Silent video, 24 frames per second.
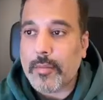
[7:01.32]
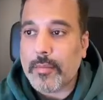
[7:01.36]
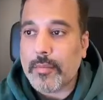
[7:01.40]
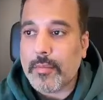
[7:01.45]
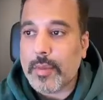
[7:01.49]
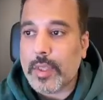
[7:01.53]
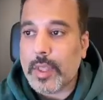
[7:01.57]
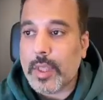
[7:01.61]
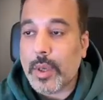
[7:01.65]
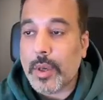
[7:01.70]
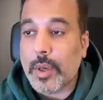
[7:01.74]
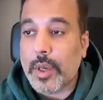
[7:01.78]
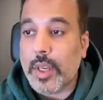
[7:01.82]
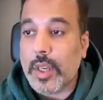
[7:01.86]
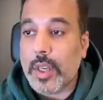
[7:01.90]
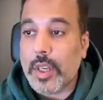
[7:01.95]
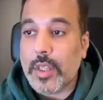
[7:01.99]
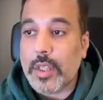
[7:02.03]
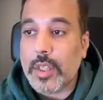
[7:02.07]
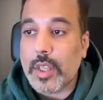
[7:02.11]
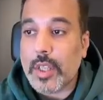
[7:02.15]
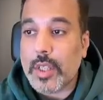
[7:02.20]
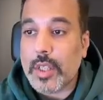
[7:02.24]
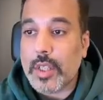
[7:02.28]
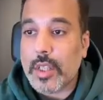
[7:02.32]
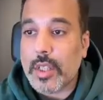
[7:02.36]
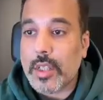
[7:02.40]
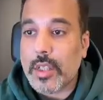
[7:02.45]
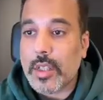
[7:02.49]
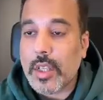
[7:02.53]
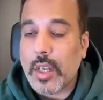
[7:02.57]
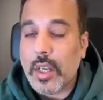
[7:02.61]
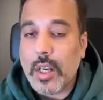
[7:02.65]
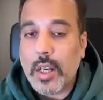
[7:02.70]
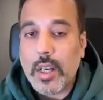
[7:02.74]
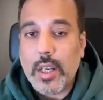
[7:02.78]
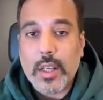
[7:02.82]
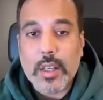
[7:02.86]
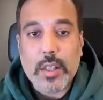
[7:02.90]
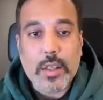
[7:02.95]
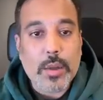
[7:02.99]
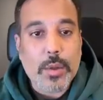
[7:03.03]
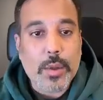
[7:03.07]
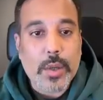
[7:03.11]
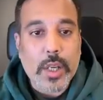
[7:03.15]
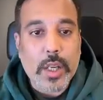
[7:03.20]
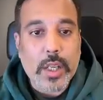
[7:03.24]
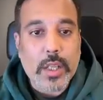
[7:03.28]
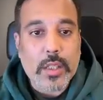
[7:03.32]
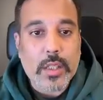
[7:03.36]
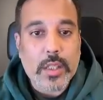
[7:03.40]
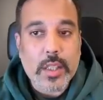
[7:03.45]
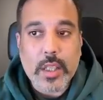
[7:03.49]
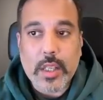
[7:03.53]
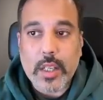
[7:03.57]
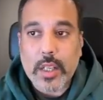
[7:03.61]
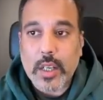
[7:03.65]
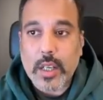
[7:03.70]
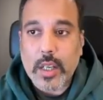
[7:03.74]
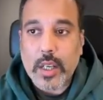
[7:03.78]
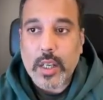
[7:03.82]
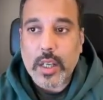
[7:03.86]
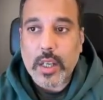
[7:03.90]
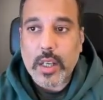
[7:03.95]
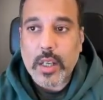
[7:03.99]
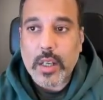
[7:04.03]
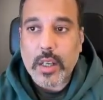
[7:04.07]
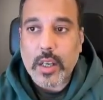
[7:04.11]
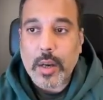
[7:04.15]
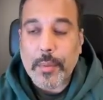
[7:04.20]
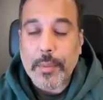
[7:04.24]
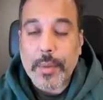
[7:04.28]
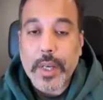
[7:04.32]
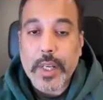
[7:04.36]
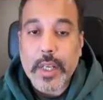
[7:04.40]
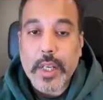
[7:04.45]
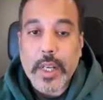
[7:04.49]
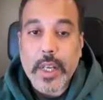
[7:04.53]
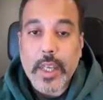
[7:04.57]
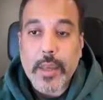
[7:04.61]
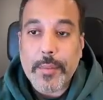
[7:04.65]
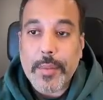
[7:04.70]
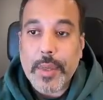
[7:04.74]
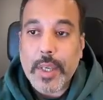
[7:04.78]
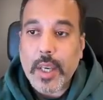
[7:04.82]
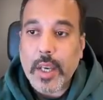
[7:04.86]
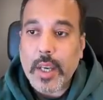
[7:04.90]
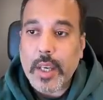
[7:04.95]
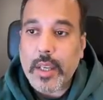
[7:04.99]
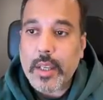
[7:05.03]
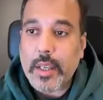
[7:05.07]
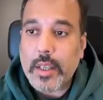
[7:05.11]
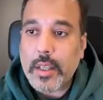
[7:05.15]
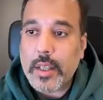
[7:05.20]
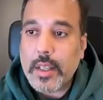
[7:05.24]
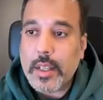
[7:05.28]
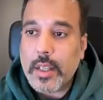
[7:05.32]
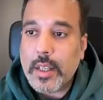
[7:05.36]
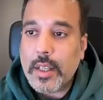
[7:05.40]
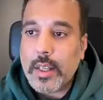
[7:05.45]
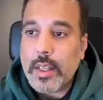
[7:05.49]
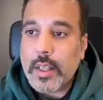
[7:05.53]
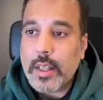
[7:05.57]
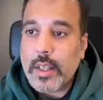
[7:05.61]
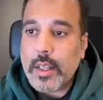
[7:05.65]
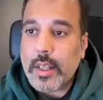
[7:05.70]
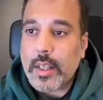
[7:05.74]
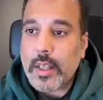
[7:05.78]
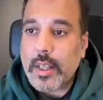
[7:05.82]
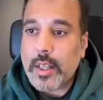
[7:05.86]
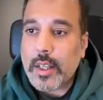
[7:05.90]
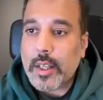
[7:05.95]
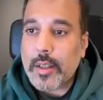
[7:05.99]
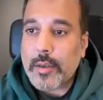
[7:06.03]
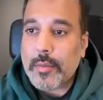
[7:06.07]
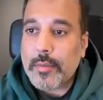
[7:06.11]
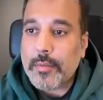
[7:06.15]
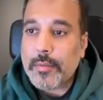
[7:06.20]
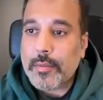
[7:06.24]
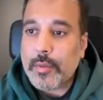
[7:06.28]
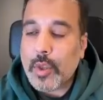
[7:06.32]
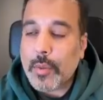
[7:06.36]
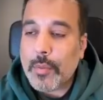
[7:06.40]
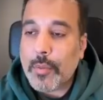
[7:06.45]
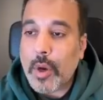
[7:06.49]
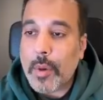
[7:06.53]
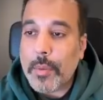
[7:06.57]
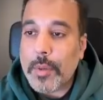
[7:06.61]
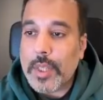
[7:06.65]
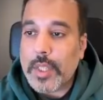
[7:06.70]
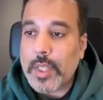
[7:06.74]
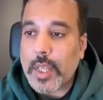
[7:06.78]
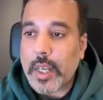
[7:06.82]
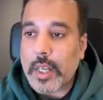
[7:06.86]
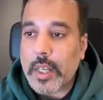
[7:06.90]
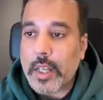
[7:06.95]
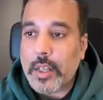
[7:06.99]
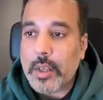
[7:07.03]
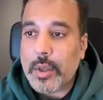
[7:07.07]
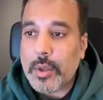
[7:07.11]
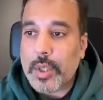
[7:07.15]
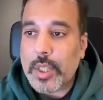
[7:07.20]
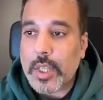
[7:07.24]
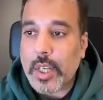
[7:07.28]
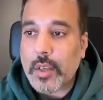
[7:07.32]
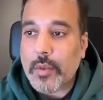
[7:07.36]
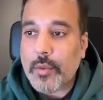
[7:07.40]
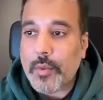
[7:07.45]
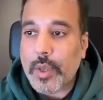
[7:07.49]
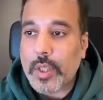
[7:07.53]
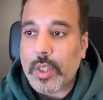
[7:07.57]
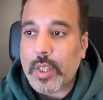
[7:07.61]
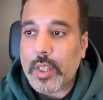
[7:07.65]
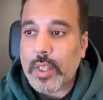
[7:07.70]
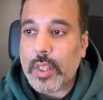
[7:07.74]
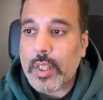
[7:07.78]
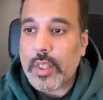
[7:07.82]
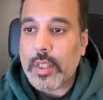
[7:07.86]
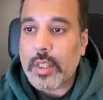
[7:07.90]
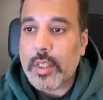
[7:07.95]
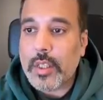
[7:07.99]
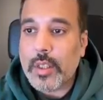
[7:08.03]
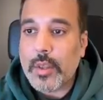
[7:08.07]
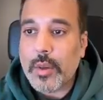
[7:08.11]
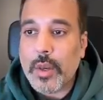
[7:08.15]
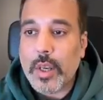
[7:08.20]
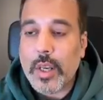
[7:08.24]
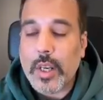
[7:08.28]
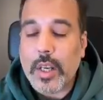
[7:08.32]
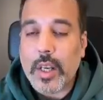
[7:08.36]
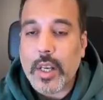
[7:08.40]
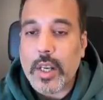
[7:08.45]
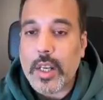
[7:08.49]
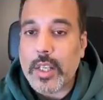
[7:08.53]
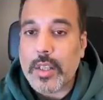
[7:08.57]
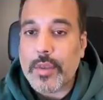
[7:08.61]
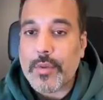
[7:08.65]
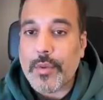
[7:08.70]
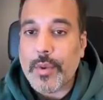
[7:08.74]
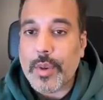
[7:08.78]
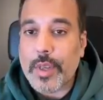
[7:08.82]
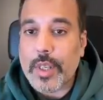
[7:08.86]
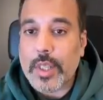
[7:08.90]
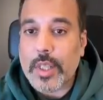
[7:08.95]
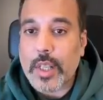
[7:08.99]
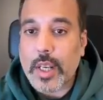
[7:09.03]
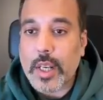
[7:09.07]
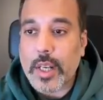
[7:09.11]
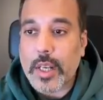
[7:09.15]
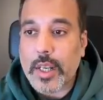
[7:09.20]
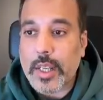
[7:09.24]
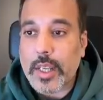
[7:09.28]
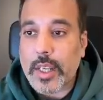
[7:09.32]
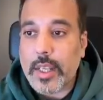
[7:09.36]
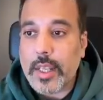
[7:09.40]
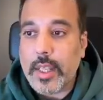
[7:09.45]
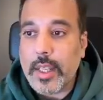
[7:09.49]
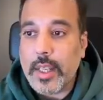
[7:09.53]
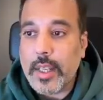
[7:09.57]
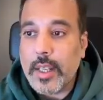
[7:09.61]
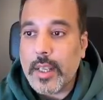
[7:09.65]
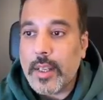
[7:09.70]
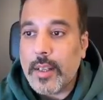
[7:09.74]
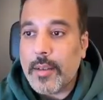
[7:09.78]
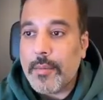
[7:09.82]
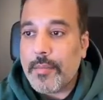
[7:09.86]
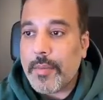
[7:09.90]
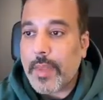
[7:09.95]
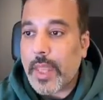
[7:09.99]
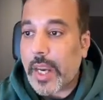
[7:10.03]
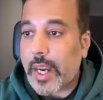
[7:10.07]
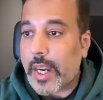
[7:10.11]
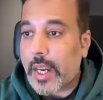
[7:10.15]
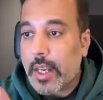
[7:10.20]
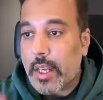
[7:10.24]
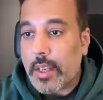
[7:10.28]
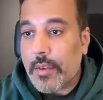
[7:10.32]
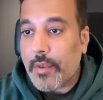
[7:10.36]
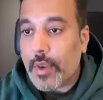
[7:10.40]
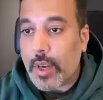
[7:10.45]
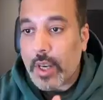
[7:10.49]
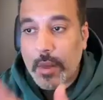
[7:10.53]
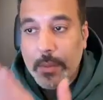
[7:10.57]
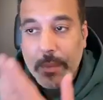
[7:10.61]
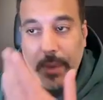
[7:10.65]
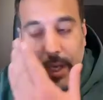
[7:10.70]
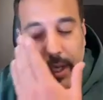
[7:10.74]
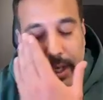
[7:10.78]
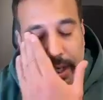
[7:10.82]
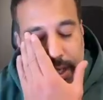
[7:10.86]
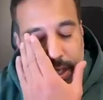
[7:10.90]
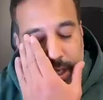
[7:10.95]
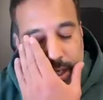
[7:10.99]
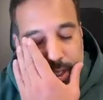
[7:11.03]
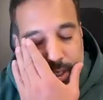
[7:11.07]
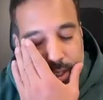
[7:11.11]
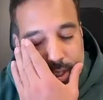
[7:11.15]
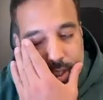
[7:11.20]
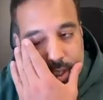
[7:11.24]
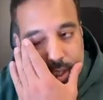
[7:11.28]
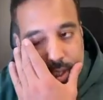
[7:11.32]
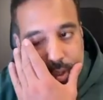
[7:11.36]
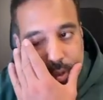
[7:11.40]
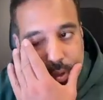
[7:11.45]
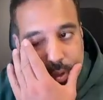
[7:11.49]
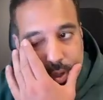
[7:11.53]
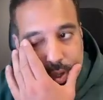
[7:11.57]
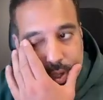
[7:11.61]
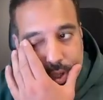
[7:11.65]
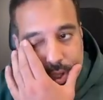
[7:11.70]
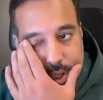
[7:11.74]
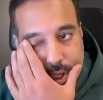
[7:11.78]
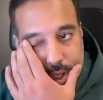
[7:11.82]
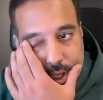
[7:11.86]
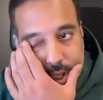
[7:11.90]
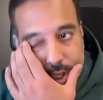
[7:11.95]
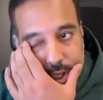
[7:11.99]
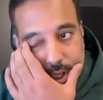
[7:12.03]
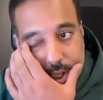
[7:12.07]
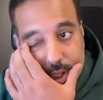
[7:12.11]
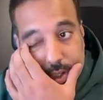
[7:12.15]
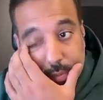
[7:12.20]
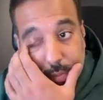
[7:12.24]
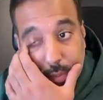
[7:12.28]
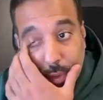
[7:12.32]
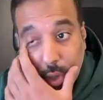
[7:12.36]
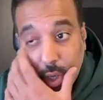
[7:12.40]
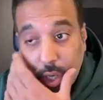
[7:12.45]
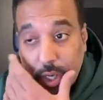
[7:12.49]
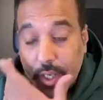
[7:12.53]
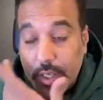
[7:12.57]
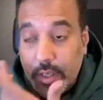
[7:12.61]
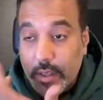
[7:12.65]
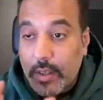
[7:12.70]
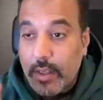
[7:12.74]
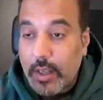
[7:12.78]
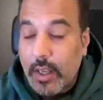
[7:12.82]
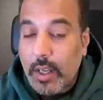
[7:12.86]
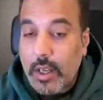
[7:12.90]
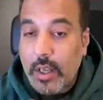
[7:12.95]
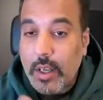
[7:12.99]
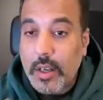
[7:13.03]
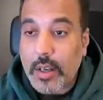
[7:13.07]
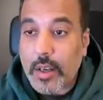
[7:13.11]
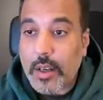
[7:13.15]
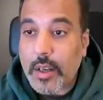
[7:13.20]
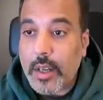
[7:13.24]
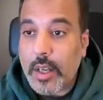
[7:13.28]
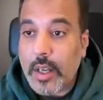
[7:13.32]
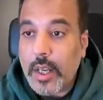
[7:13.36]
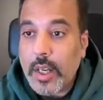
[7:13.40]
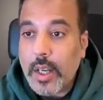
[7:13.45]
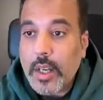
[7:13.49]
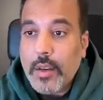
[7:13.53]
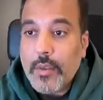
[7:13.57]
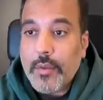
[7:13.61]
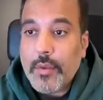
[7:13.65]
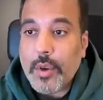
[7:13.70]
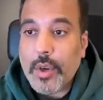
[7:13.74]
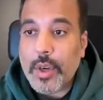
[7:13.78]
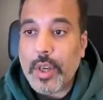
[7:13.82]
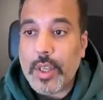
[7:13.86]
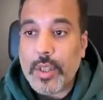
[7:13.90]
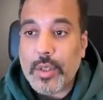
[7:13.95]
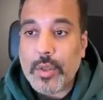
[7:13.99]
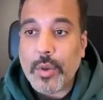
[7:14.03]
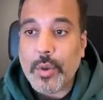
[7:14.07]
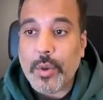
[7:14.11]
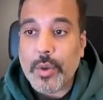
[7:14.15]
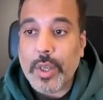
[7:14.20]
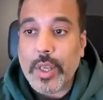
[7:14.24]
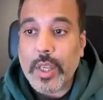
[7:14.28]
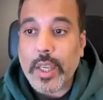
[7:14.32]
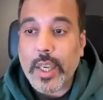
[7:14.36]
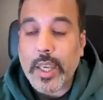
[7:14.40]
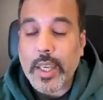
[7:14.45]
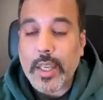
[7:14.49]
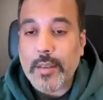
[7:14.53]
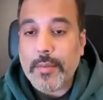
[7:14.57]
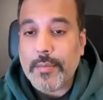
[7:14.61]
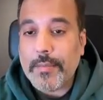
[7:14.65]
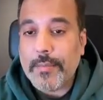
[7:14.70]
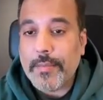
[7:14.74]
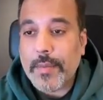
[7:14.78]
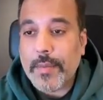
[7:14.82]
security researchers to test their updated API, so Bob decided to check whether this newly released functionality had any vulnerabilities he could exploit for his own gain.